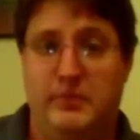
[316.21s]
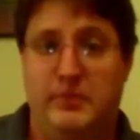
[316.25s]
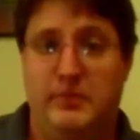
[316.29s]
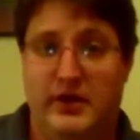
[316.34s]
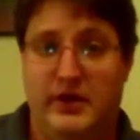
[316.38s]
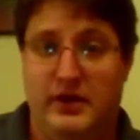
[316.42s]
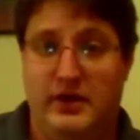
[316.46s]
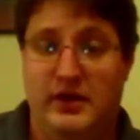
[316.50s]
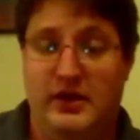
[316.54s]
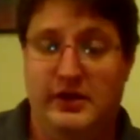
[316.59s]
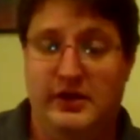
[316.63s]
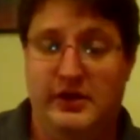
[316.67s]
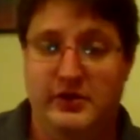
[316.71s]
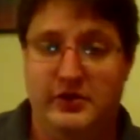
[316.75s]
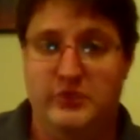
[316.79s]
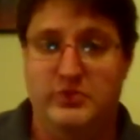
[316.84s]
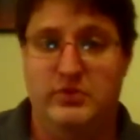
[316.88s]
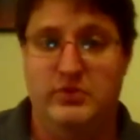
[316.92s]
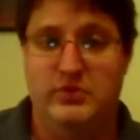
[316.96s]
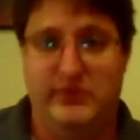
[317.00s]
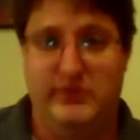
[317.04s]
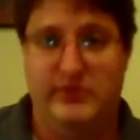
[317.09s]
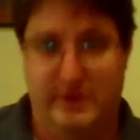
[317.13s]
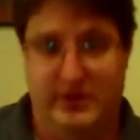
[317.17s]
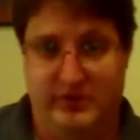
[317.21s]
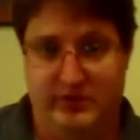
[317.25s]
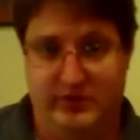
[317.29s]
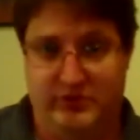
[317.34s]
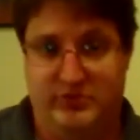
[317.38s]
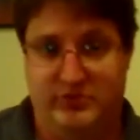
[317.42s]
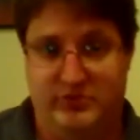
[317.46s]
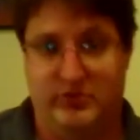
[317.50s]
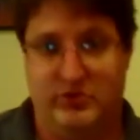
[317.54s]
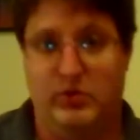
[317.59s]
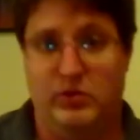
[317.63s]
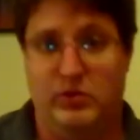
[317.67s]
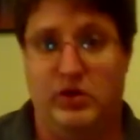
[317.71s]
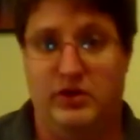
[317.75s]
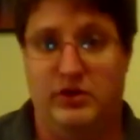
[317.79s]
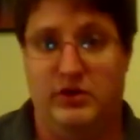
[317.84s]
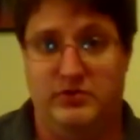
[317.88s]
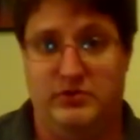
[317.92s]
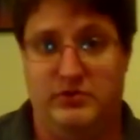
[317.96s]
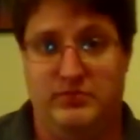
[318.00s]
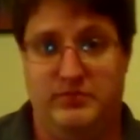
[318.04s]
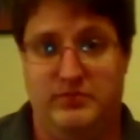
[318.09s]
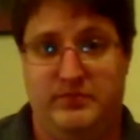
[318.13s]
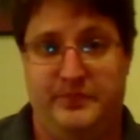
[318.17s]
But this movie is so
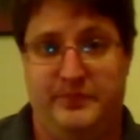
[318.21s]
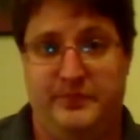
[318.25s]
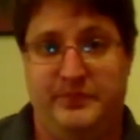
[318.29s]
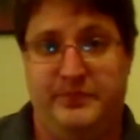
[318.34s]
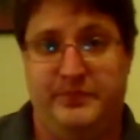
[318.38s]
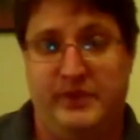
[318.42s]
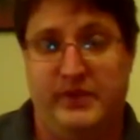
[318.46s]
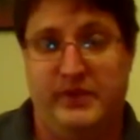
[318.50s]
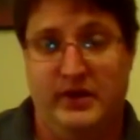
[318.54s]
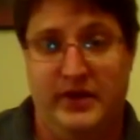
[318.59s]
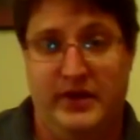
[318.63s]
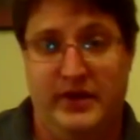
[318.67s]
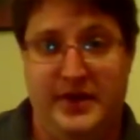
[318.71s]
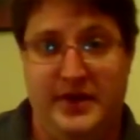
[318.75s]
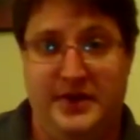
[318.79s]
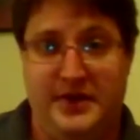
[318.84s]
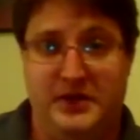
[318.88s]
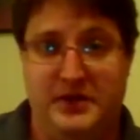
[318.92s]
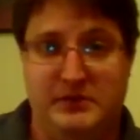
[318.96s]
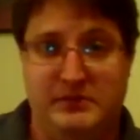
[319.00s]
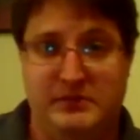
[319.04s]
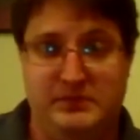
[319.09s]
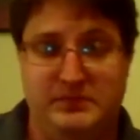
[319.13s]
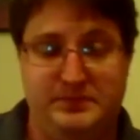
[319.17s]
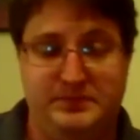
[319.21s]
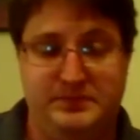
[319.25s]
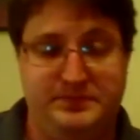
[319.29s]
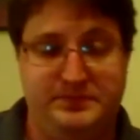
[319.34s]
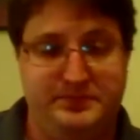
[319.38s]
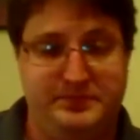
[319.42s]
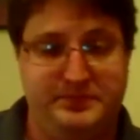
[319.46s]
awesome. Um,